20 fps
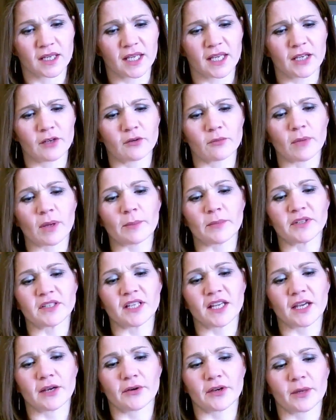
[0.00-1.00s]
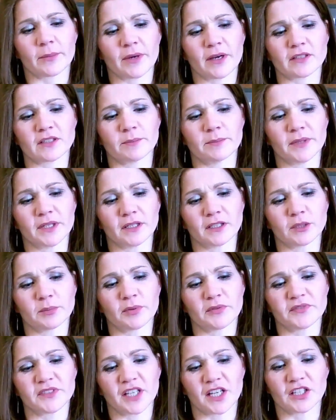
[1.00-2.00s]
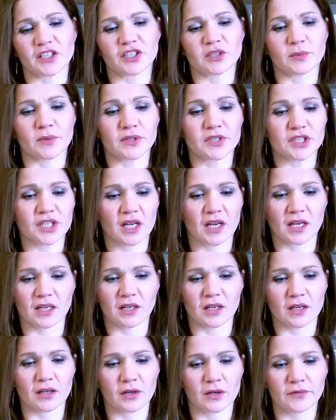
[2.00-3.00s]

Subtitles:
He remembered hearing about a build-up of tension with China